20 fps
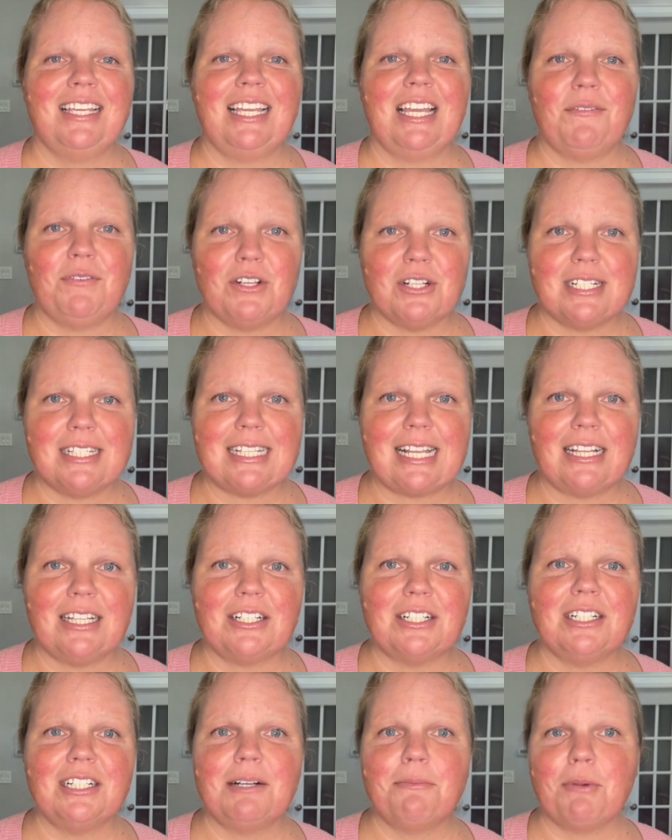If you're a
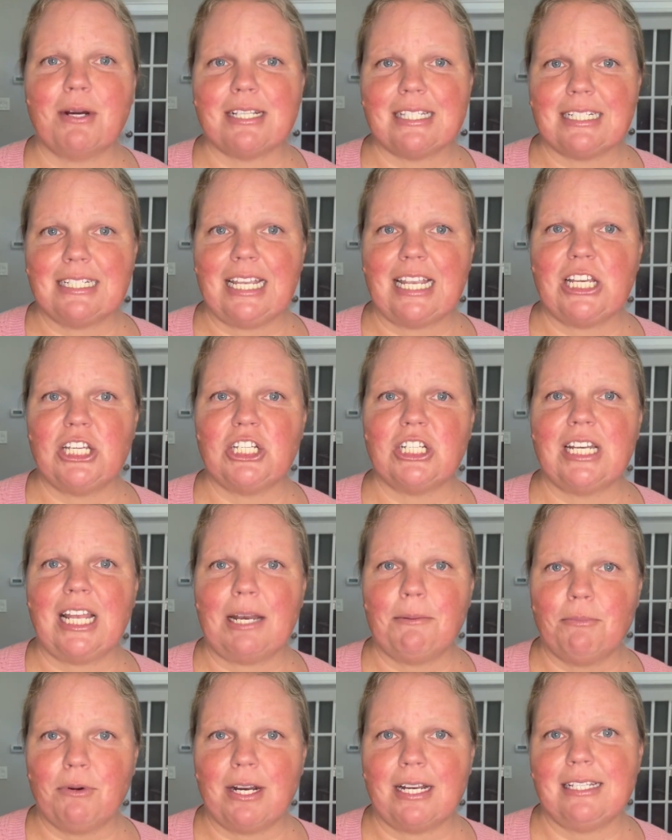seller, presentation
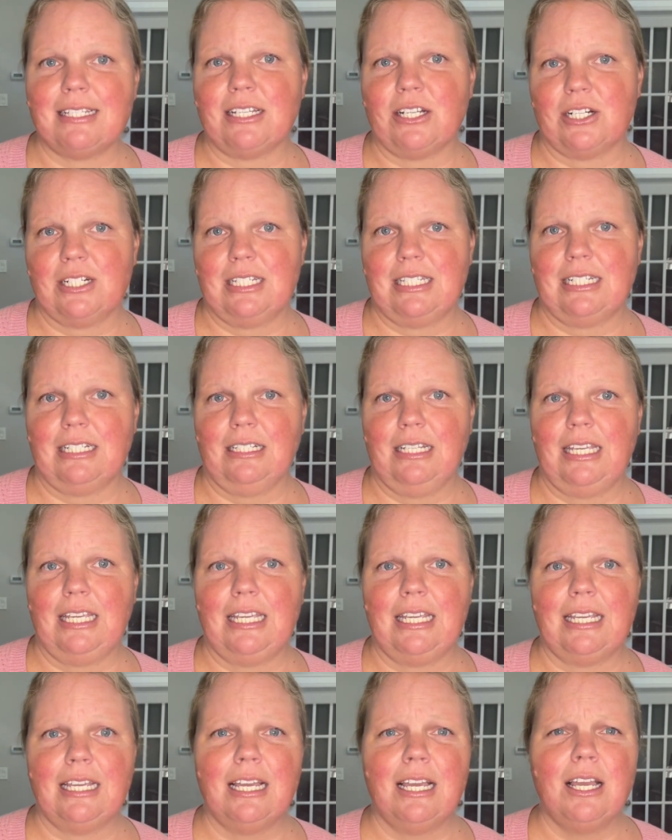and pricing are still
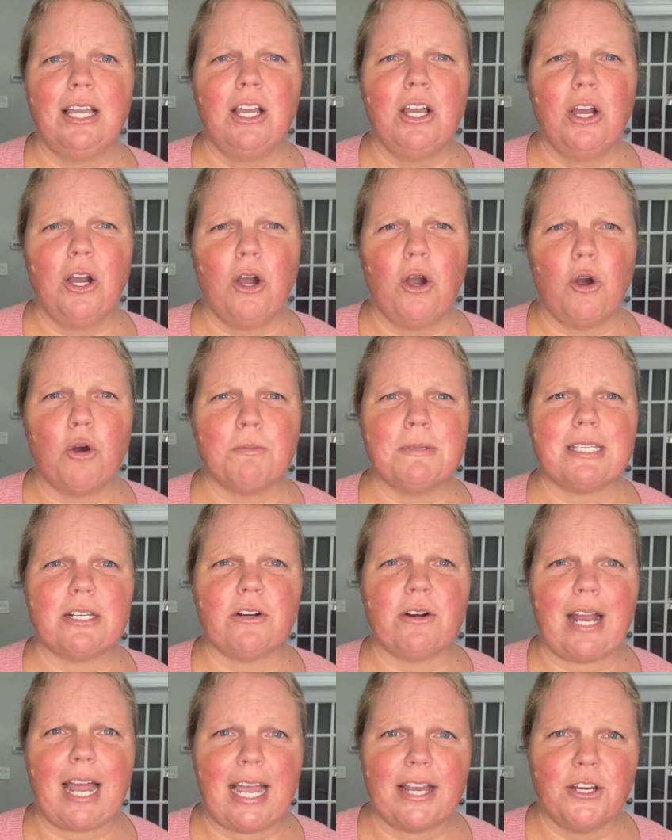key. Homes that
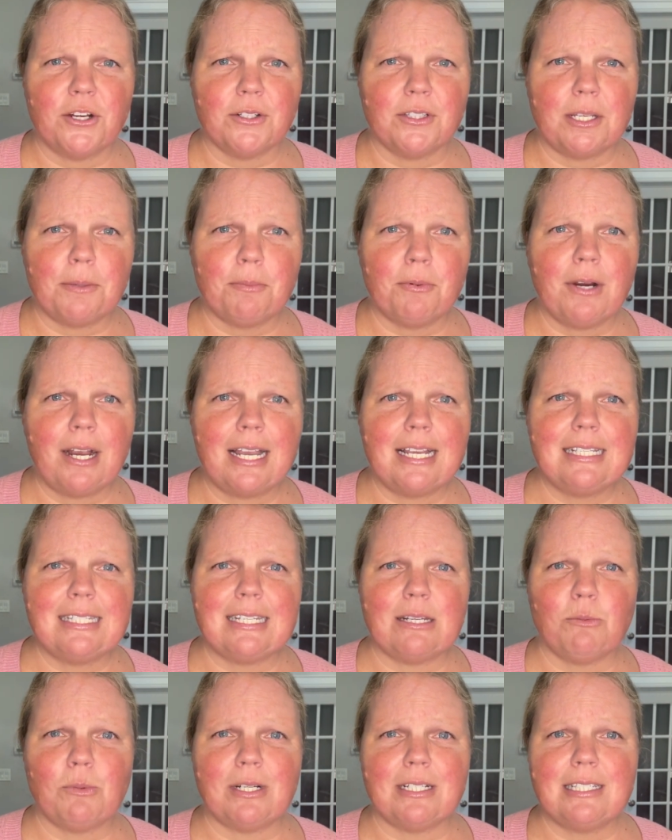are accurately
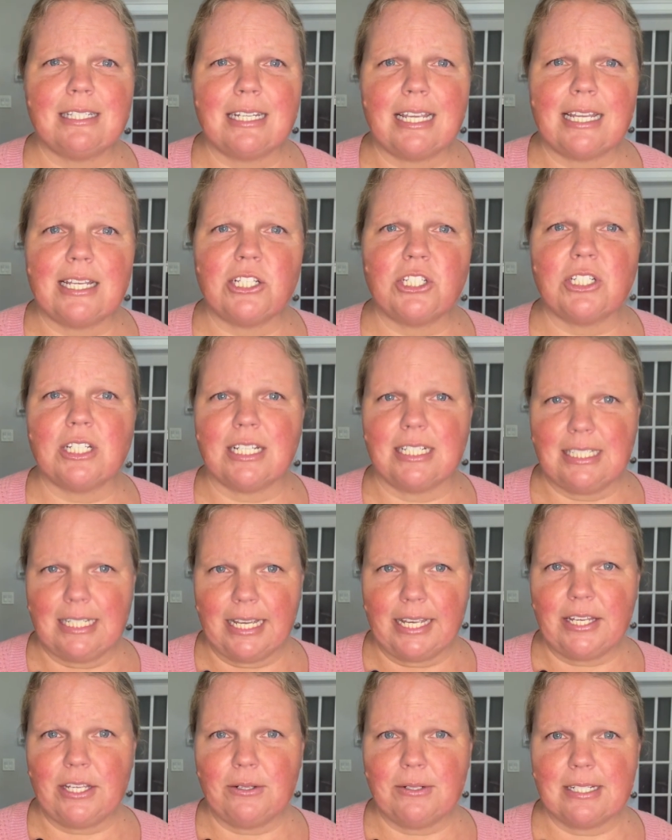priced and well staged
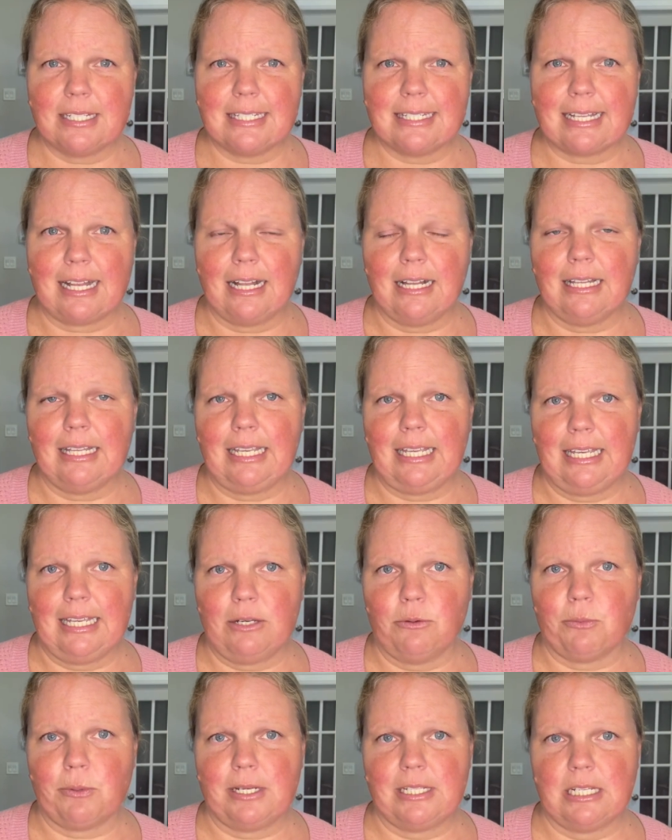continue to sell
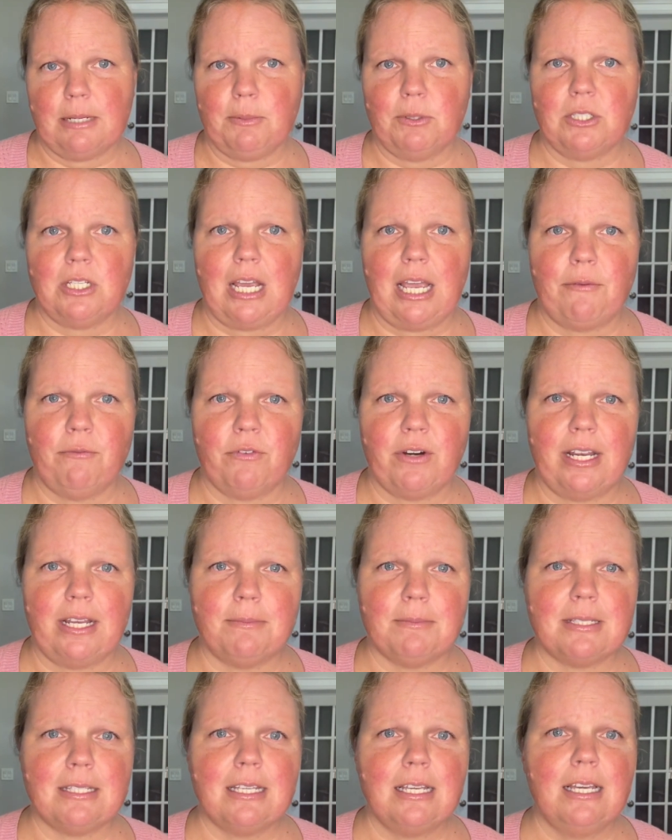in reasonable
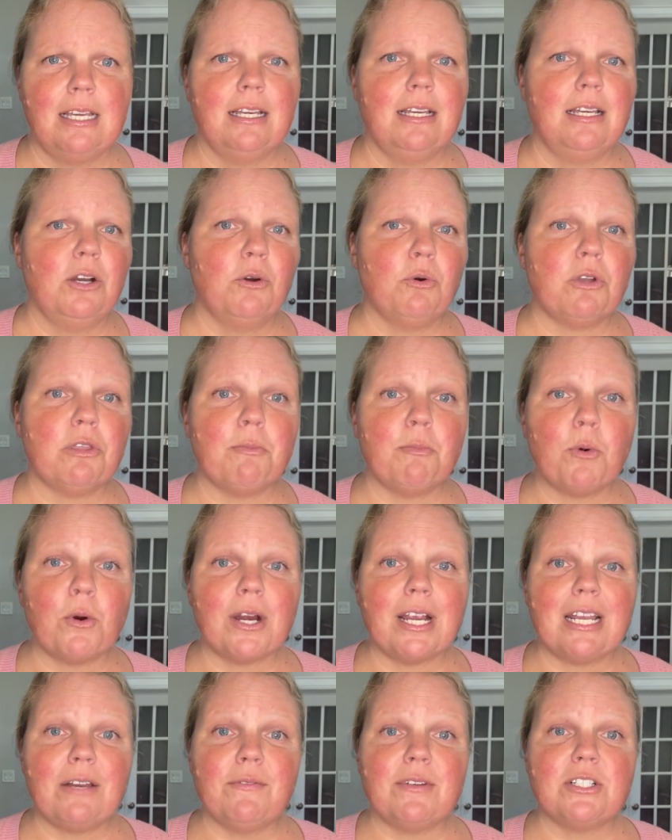timeframes. With
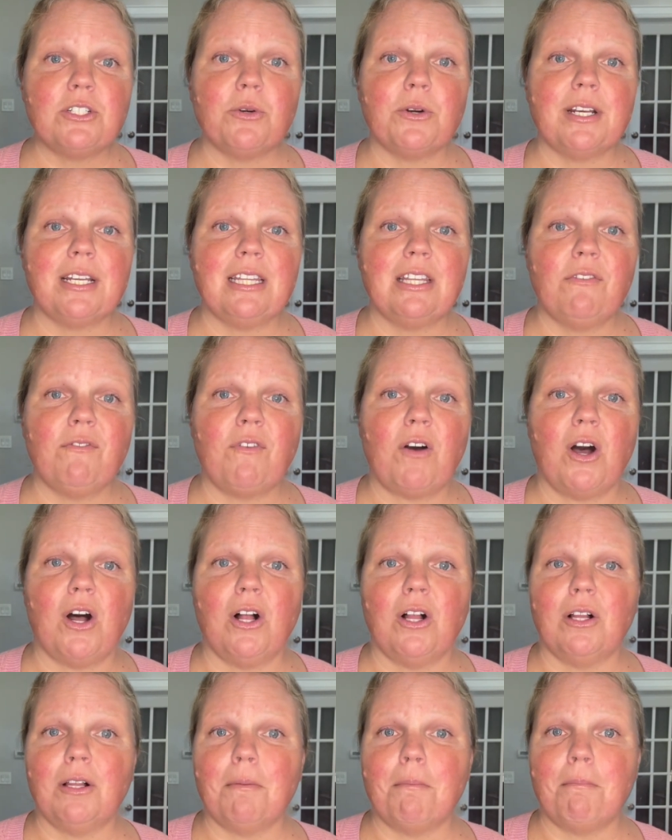more inventory in the
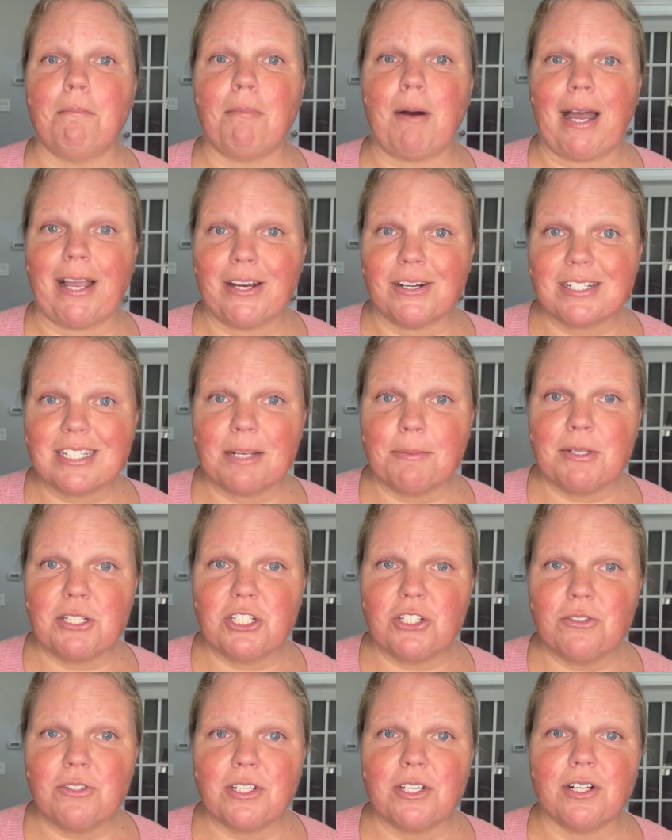fall, buyers can be
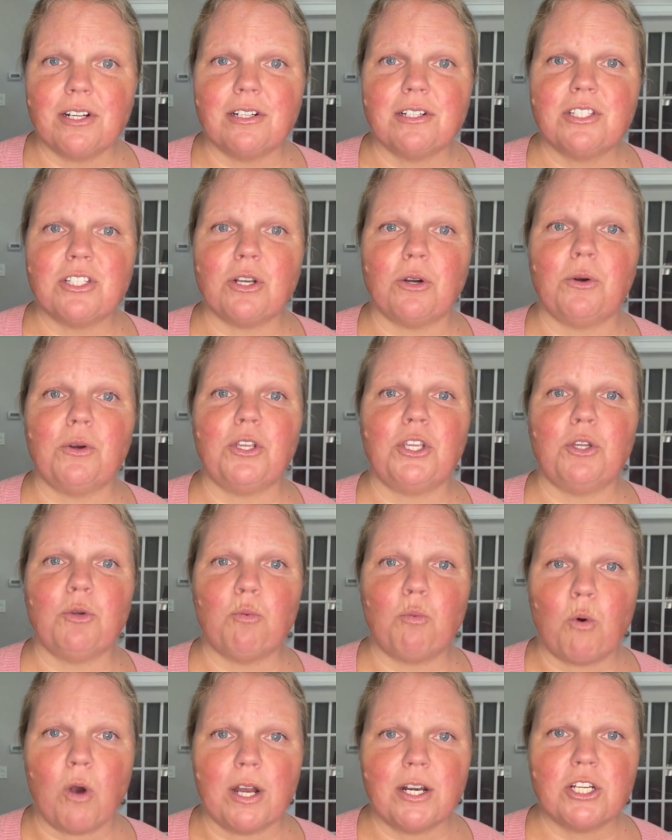choosier, so you
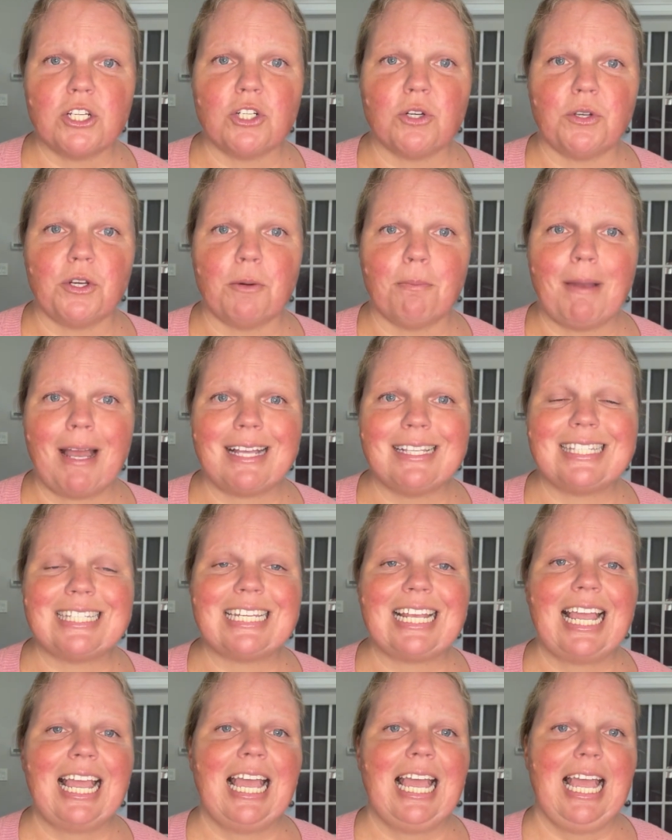want to show your
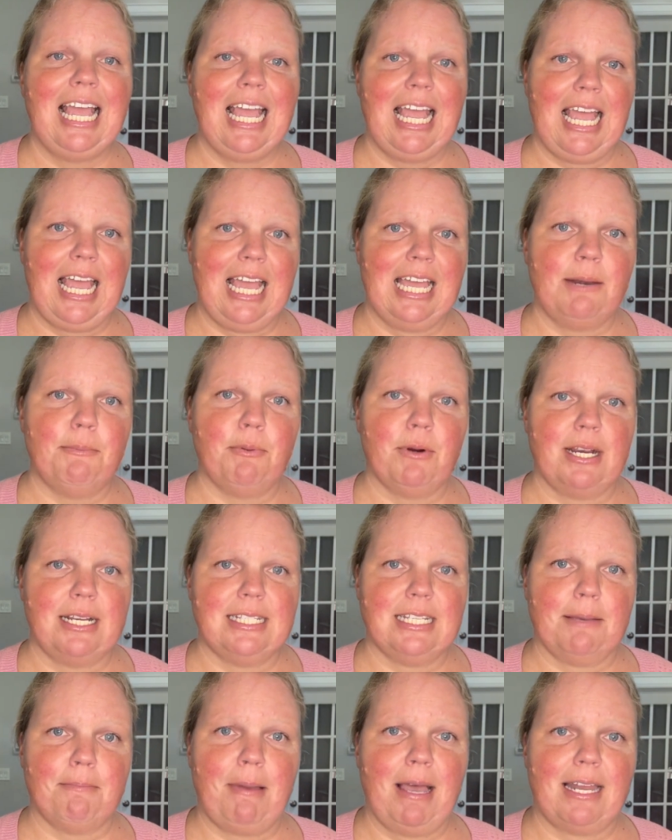best and
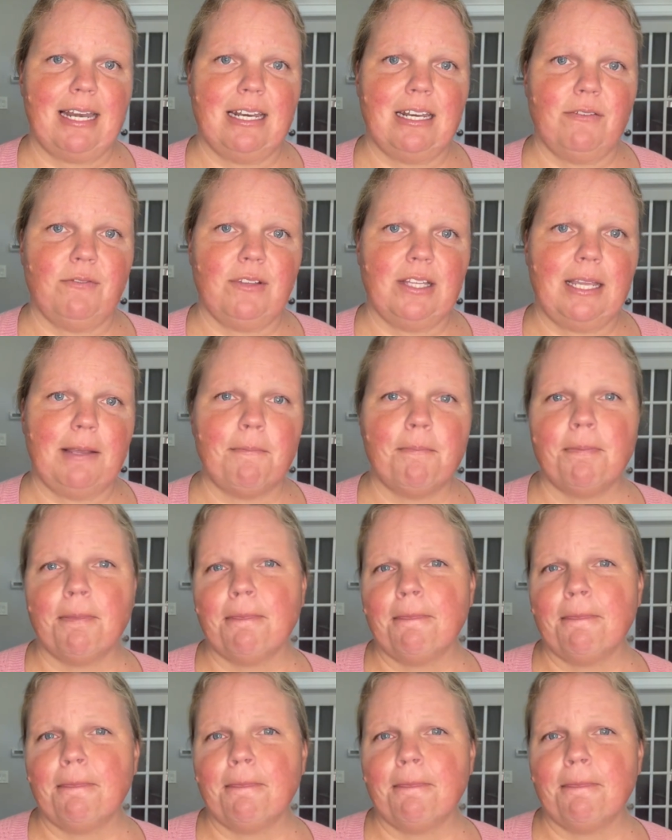price competitively.